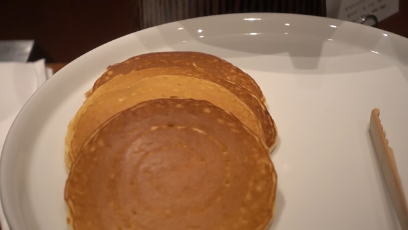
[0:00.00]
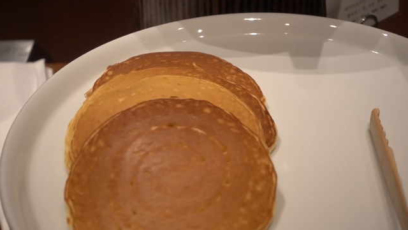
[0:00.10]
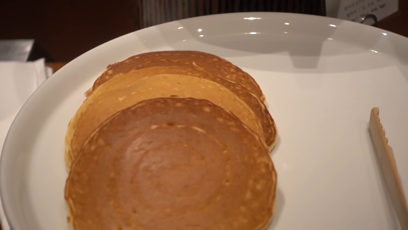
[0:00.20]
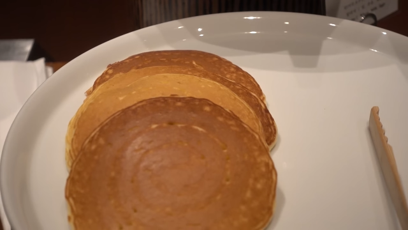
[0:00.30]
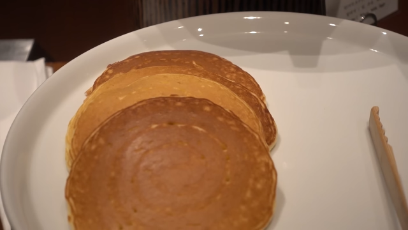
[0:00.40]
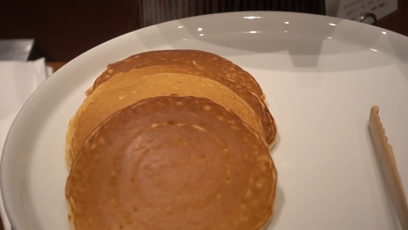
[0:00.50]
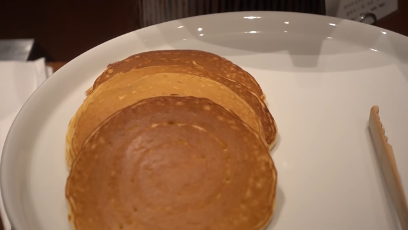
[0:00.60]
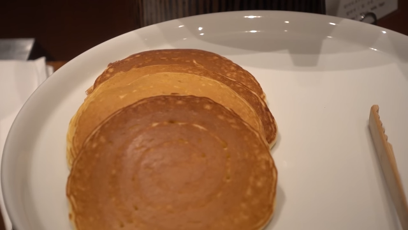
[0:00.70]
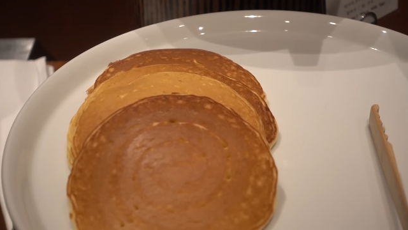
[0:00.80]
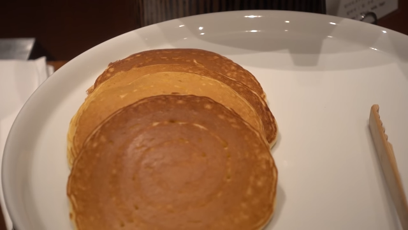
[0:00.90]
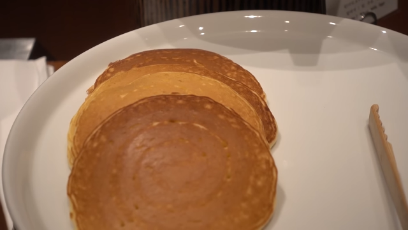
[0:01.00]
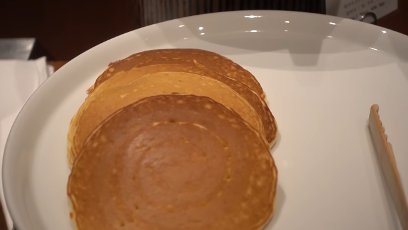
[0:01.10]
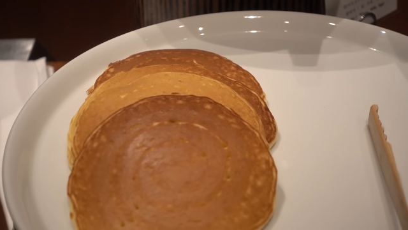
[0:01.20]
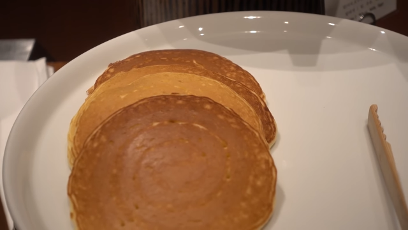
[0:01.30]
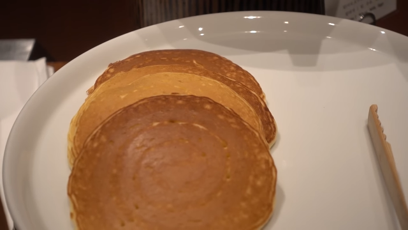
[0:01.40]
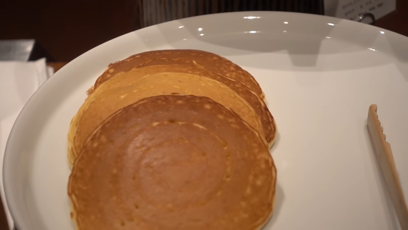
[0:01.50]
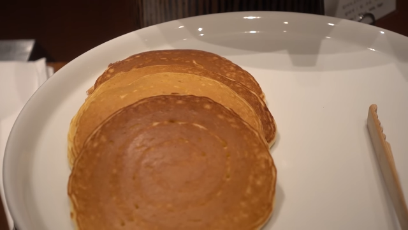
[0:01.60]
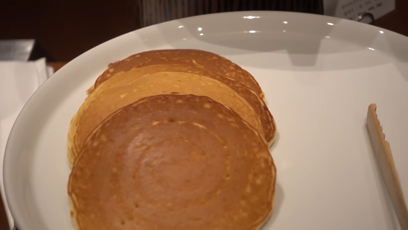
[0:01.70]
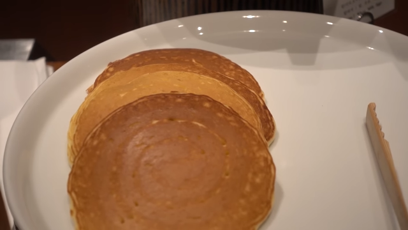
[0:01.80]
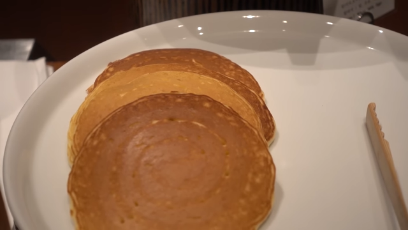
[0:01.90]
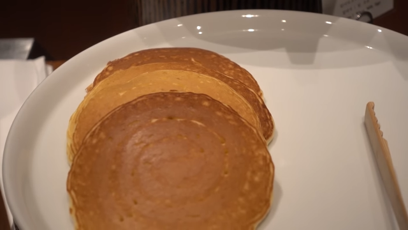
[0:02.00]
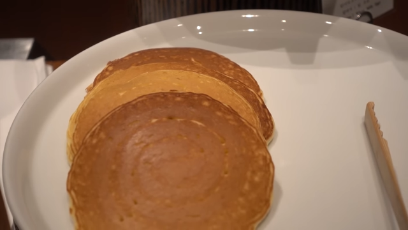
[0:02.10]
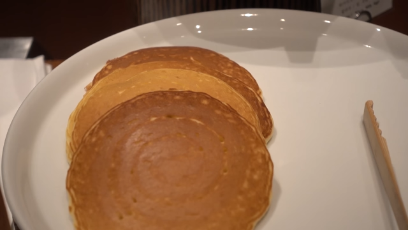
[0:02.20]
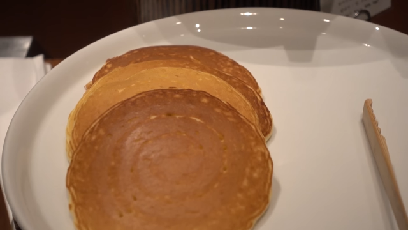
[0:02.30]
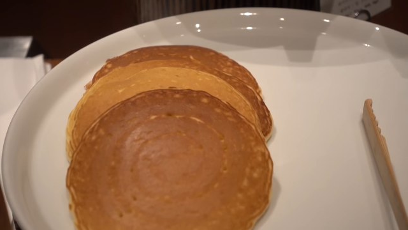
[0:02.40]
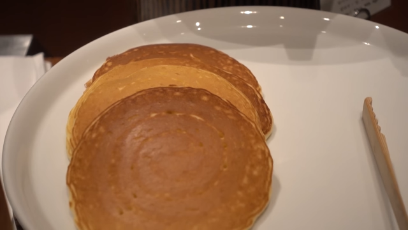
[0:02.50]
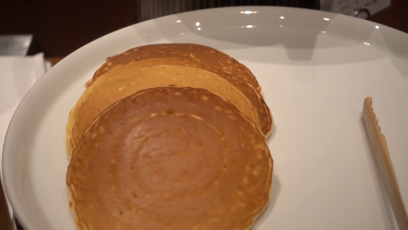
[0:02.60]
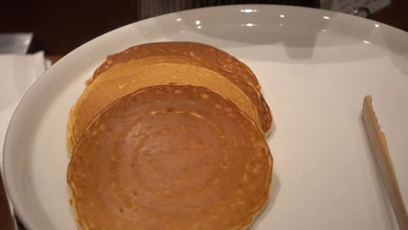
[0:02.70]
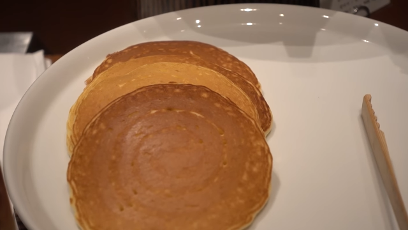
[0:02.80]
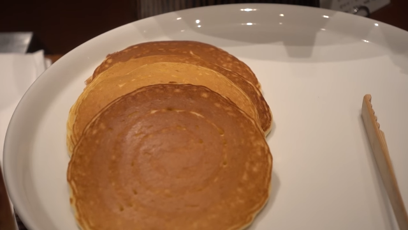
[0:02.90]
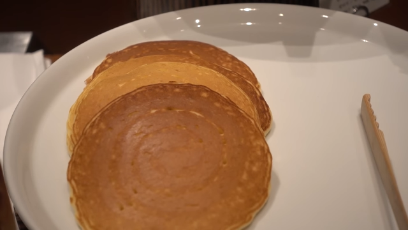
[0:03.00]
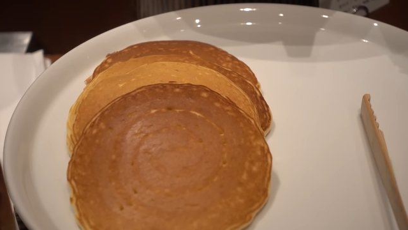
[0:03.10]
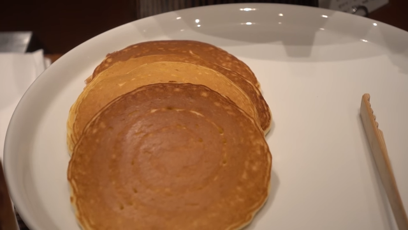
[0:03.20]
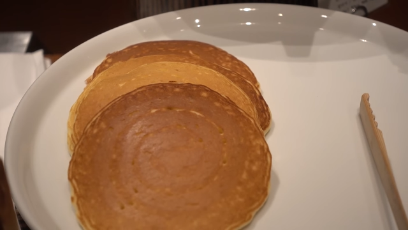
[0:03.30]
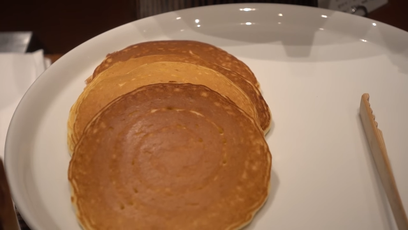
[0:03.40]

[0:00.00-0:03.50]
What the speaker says: (no speaker visible)